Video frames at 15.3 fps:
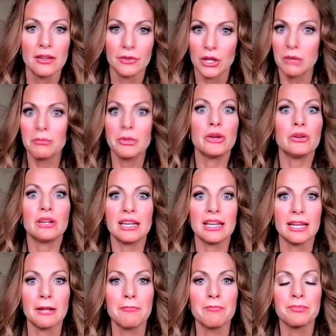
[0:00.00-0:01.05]

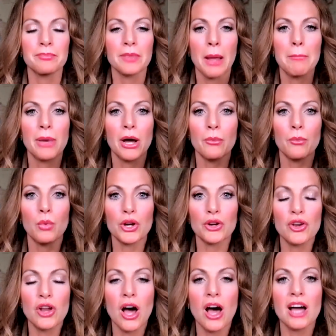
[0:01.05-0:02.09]
community, but we're
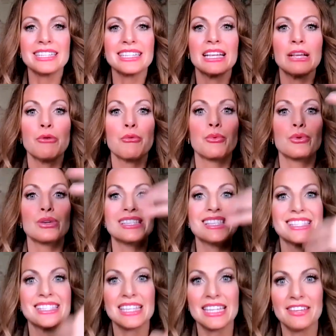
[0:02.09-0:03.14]
not
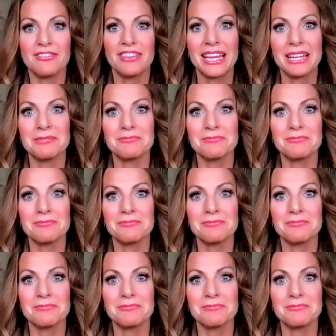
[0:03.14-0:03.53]
receiving.